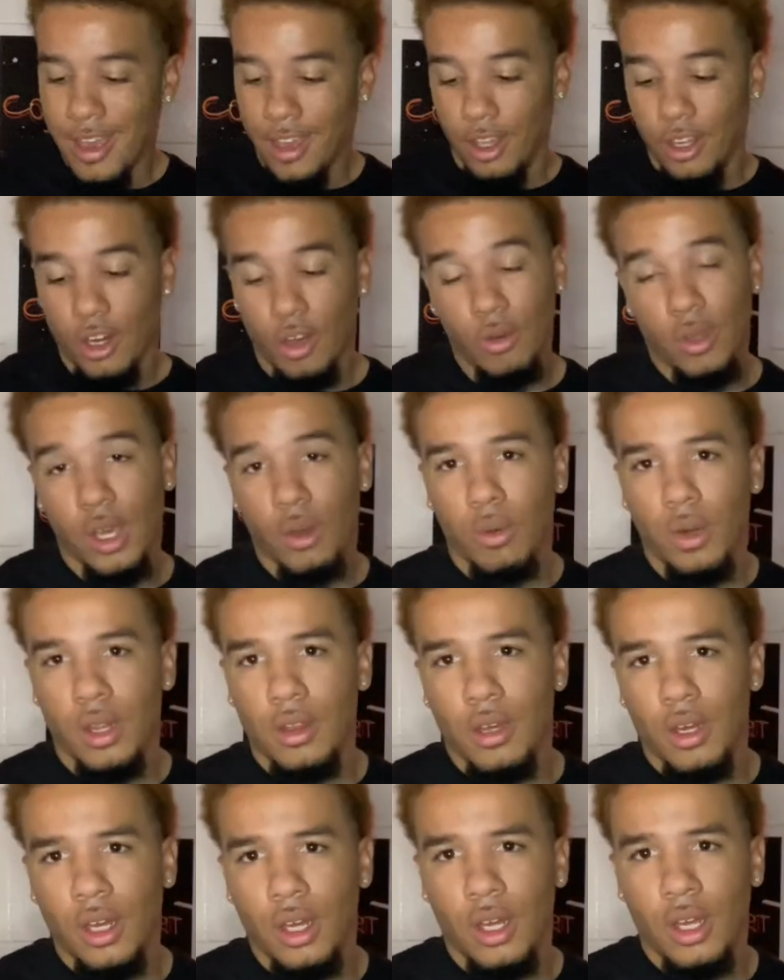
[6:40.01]
You know, get one of
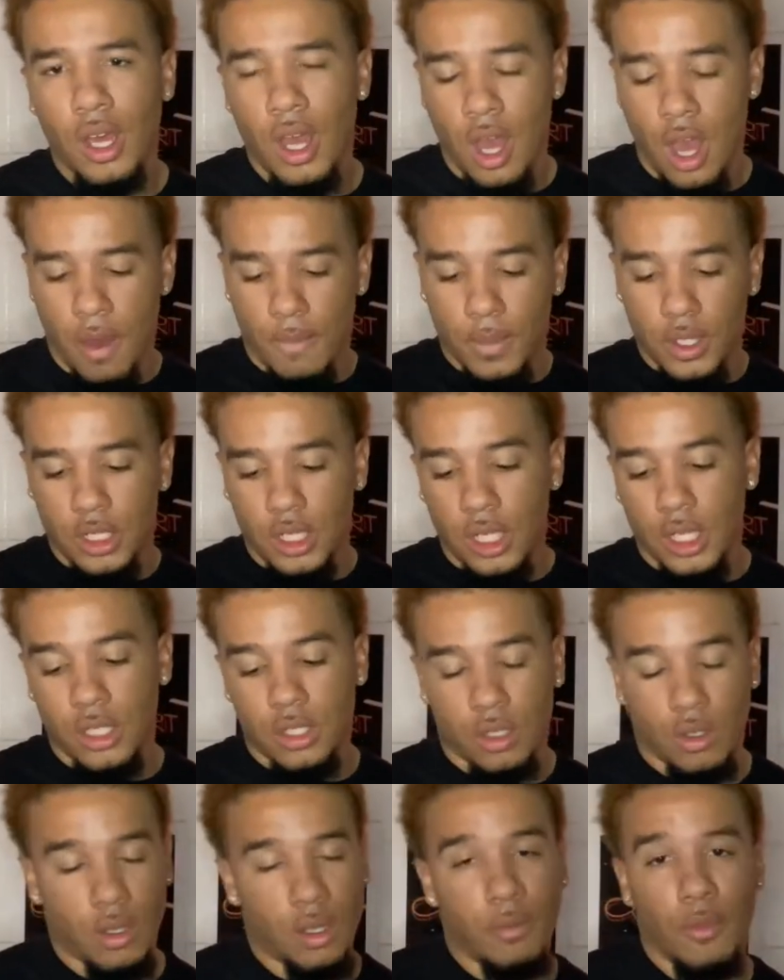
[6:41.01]
the machines,
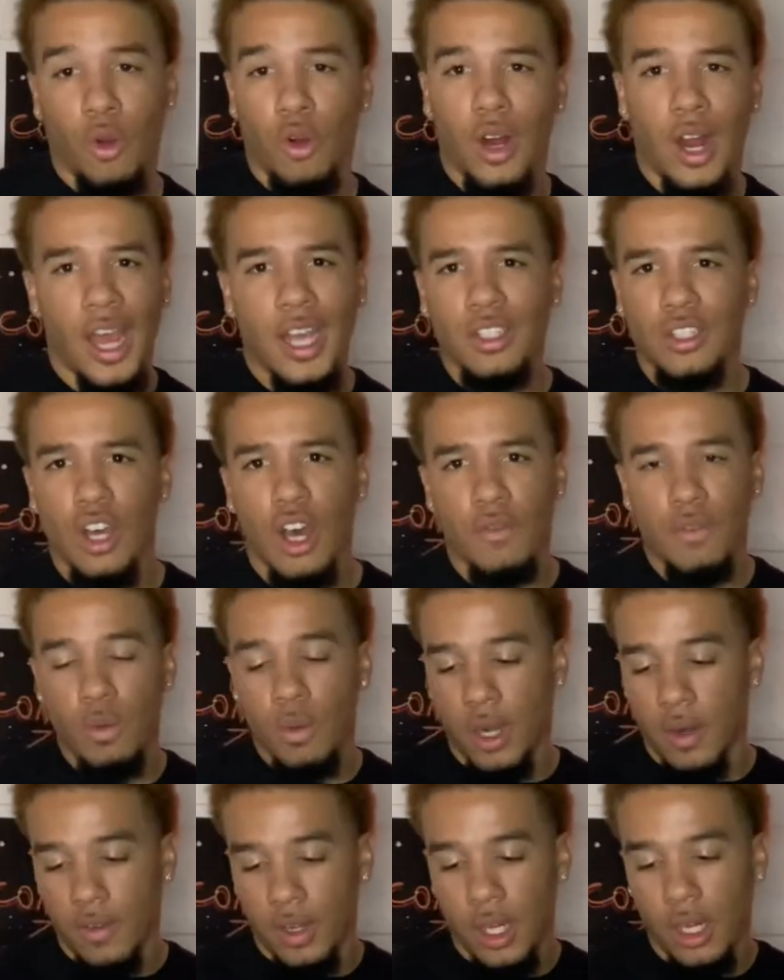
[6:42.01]
or iced coffee,
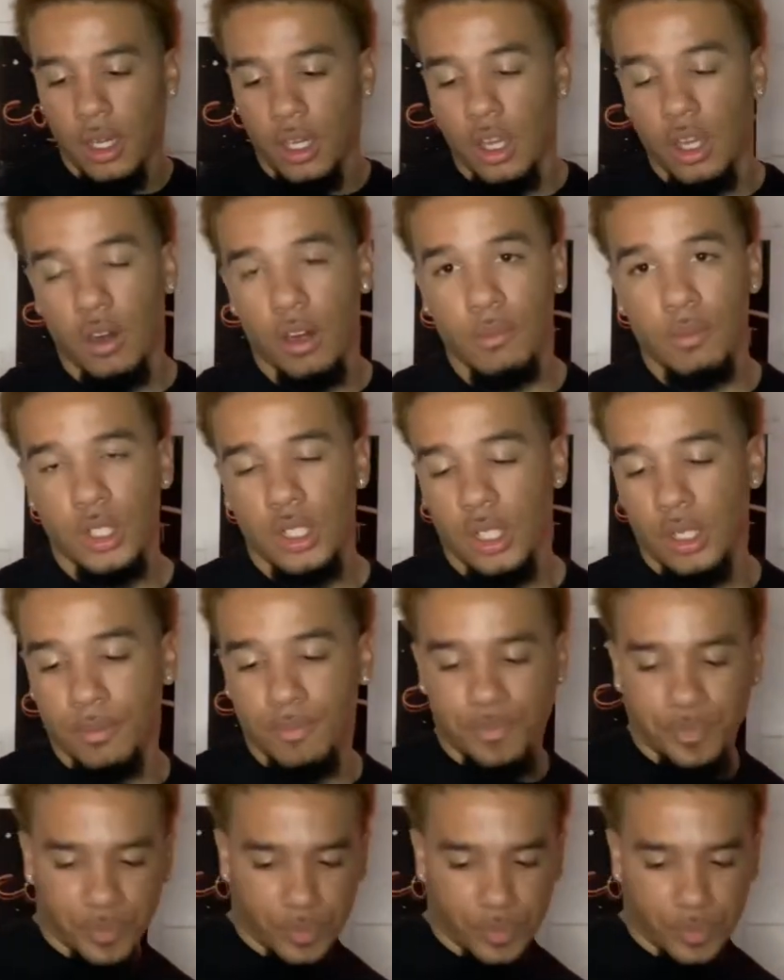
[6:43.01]
whatever, get a Keurig machine.